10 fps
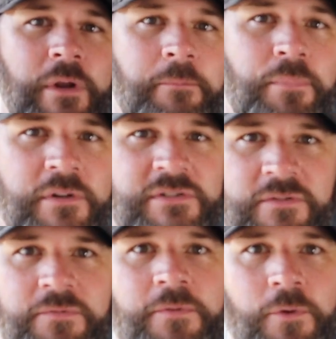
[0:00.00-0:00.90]

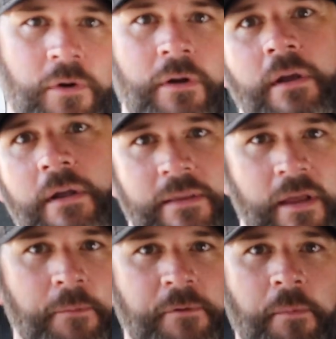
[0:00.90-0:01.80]
reimbursed for
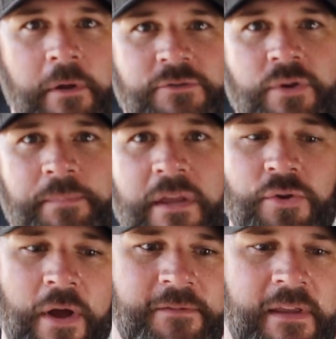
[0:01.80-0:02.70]
the upcoming trip that
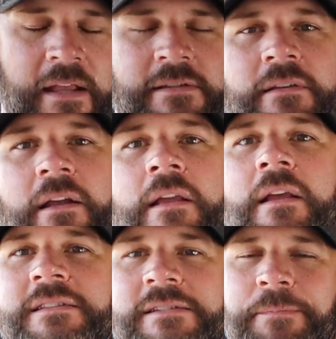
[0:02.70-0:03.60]
you have to cancel on?
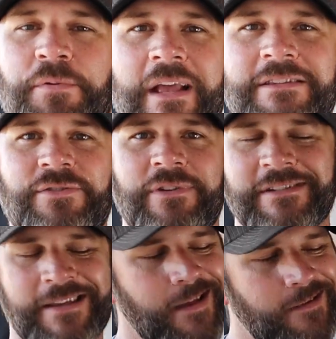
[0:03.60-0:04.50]
Simple answer
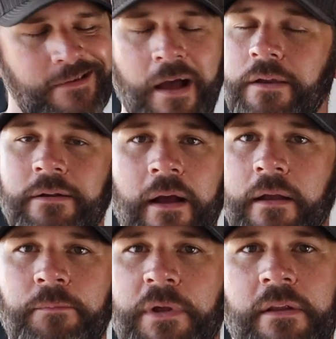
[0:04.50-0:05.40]
is no, you're
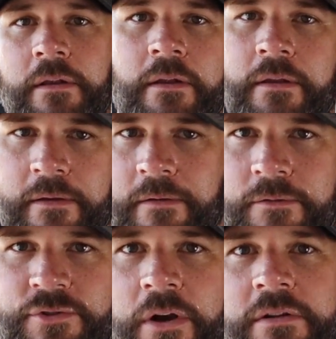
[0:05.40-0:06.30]
not gonna be able to
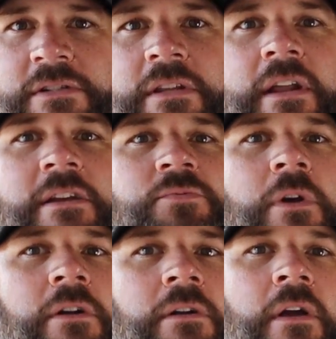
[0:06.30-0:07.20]
charge the next
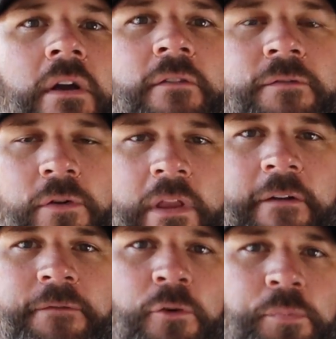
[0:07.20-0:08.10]
renter for
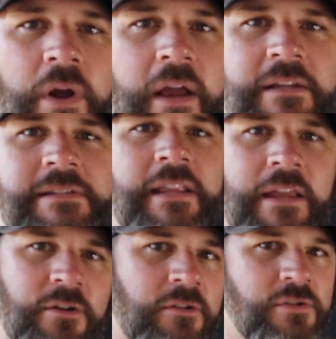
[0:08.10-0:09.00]
that full price
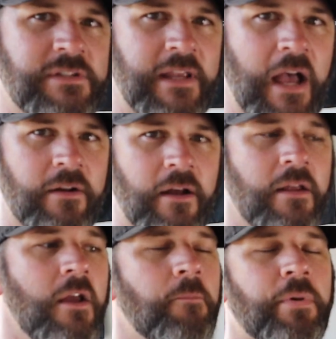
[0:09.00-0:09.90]
that you're losing out
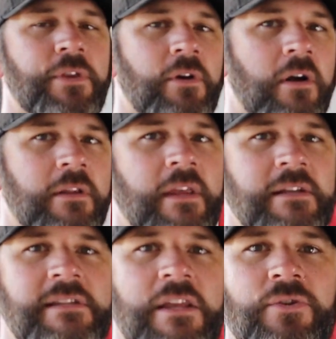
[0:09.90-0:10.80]
on. But there are
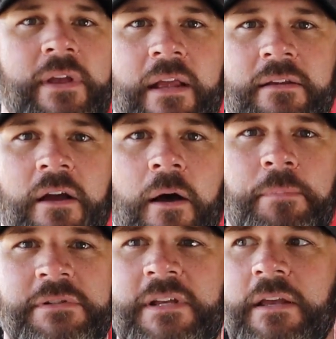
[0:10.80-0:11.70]
things that you can
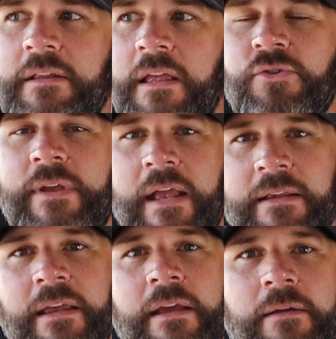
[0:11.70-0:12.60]
compensate, that you
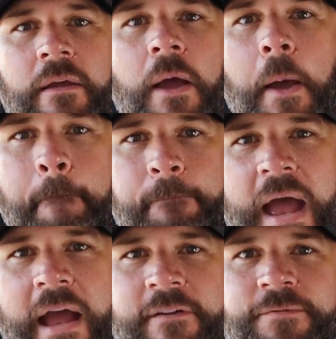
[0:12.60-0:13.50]
can get
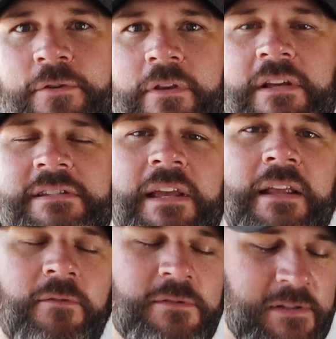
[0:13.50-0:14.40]
back for this,
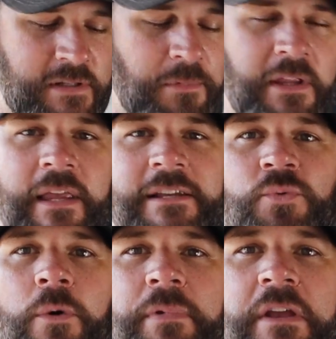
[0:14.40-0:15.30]
and some of the things
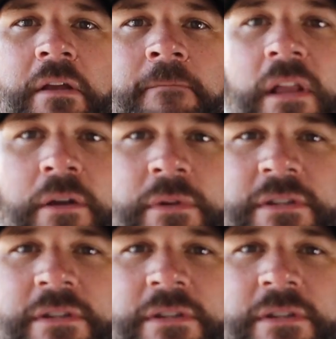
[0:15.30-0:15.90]
will be late